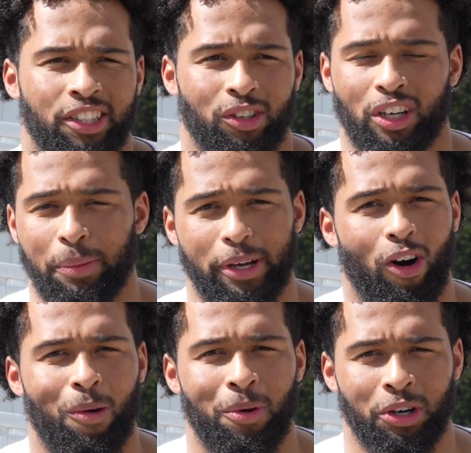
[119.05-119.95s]
you're gonna be a
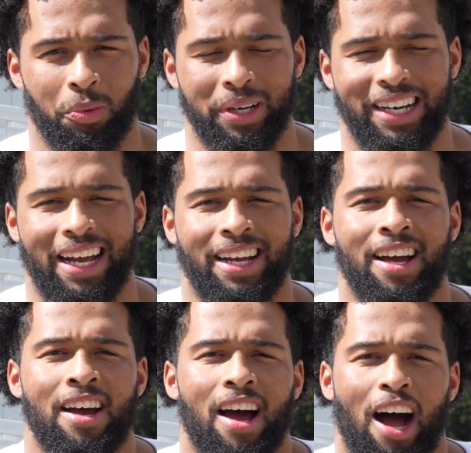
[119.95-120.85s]
homeowner one day,
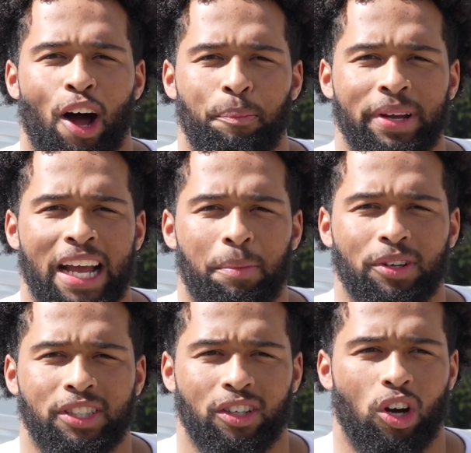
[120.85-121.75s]
being
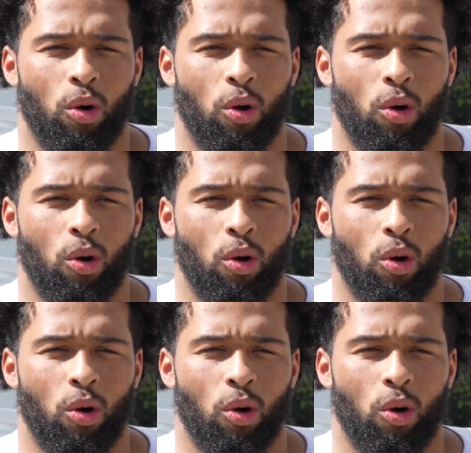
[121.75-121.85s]
able to go